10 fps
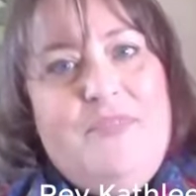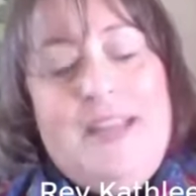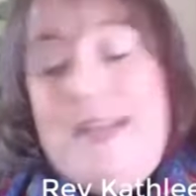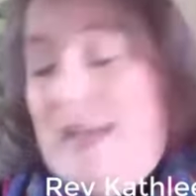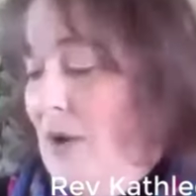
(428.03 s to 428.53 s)

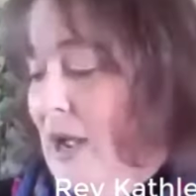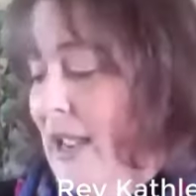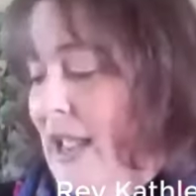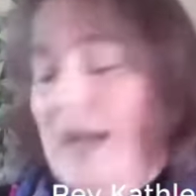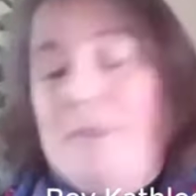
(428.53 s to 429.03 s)
Now,
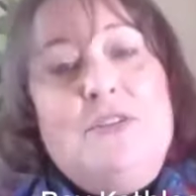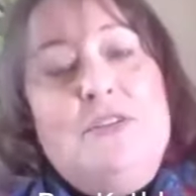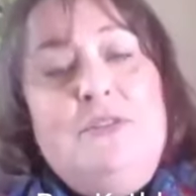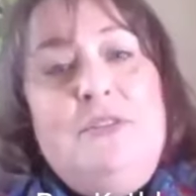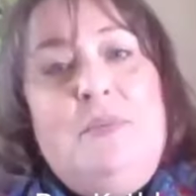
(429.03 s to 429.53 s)
I
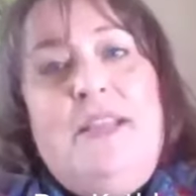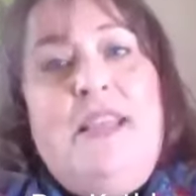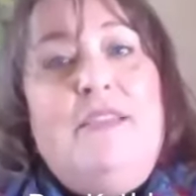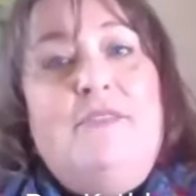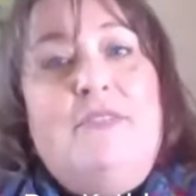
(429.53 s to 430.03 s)
absolutely
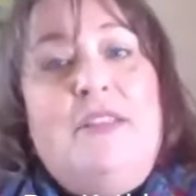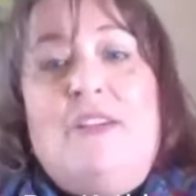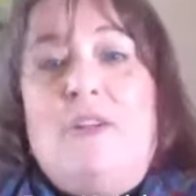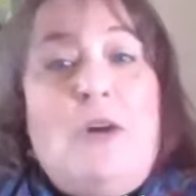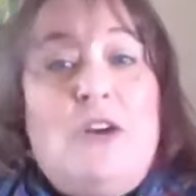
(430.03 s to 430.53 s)
believe that
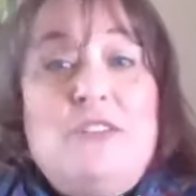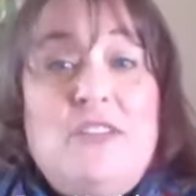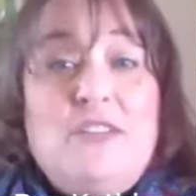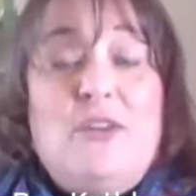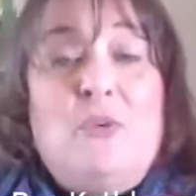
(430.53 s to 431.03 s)
there are parts of
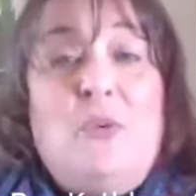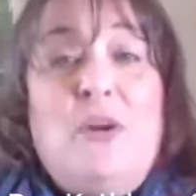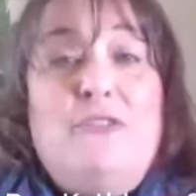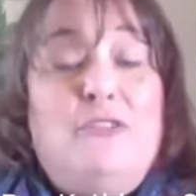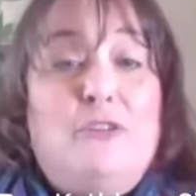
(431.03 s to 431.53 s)
this that are
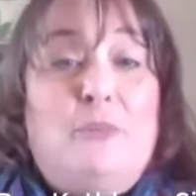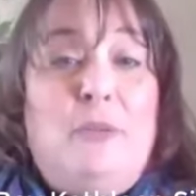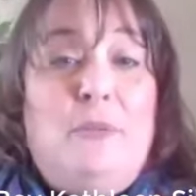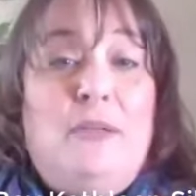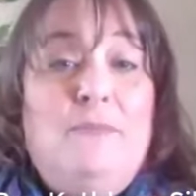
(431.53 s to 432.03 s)
wonderful for
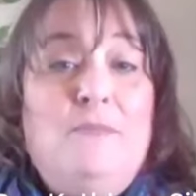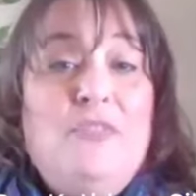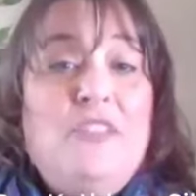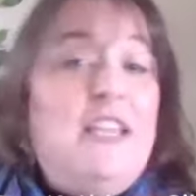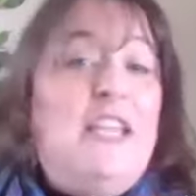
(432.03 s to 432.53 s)
people.
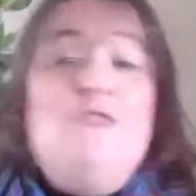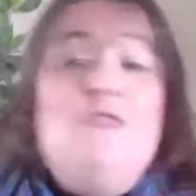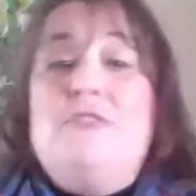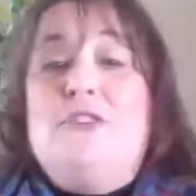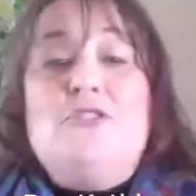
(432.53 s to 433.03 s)
The
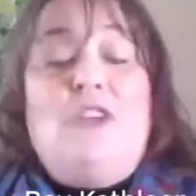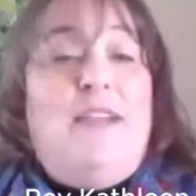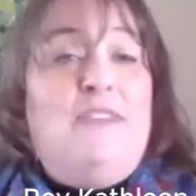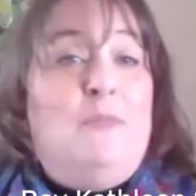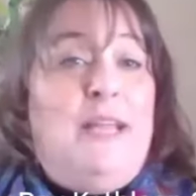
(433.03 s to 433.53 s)
introverts are
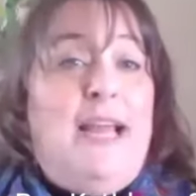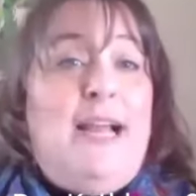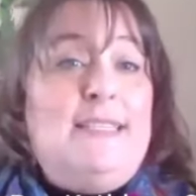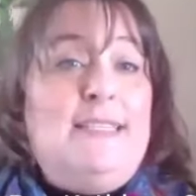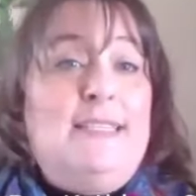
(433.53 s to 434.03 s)
having a
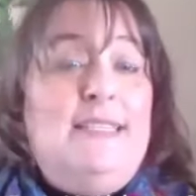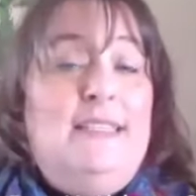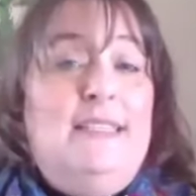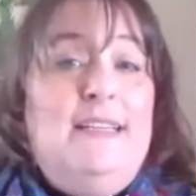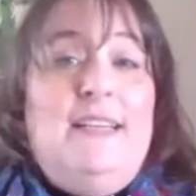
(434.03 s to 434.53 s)
blast.
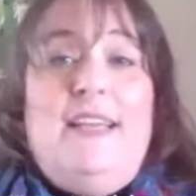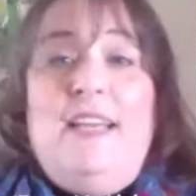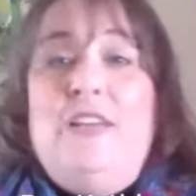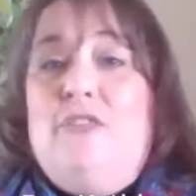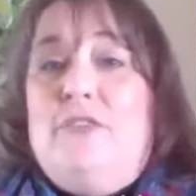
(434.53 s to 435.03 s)
The
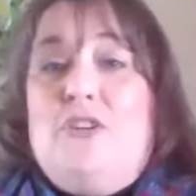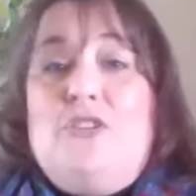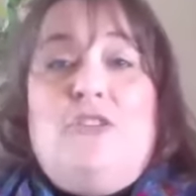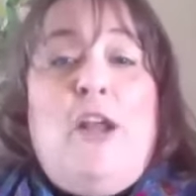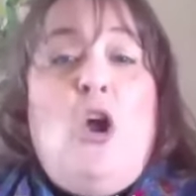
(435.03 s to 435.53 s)
introverts
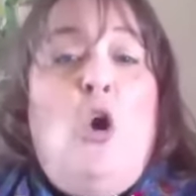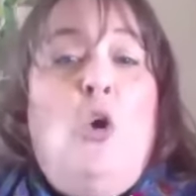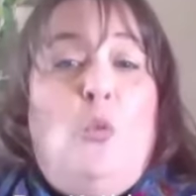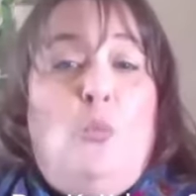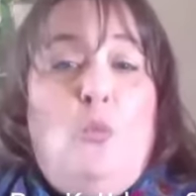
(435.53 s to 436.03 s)
are at
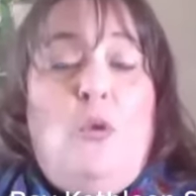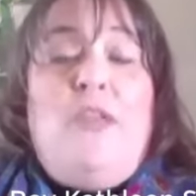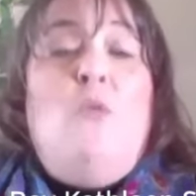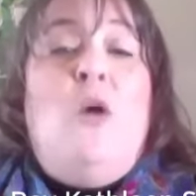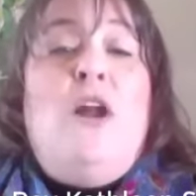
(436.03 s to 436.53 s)
home where
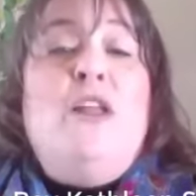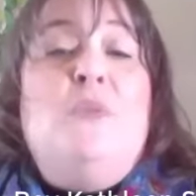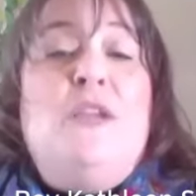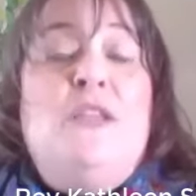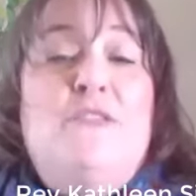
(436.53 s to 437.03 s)
they wanted to
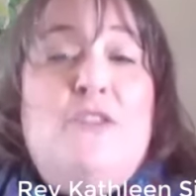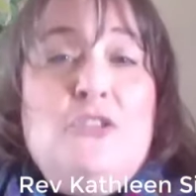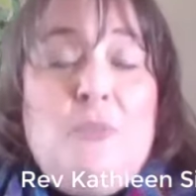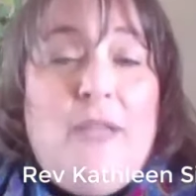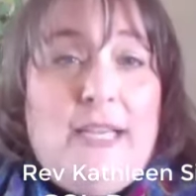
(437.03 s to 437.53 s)
be in the
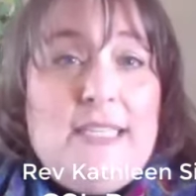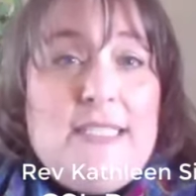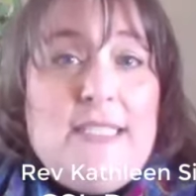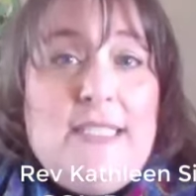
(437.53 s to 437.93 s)
first place.